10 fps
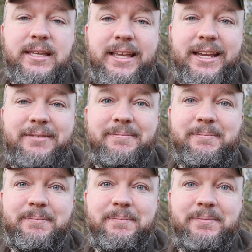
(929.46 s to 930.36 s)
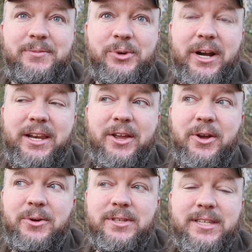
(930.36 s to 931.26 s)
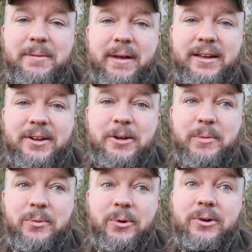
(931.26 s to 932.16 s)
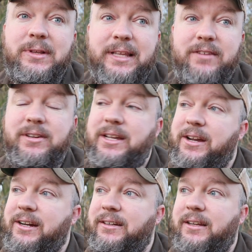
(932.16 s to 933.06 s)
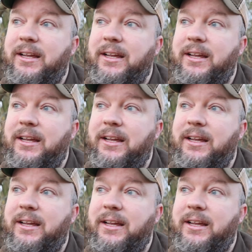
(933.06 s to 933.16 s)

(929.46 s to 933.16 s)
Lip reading: get it ready to go and set back up, and we're gonna leave it here.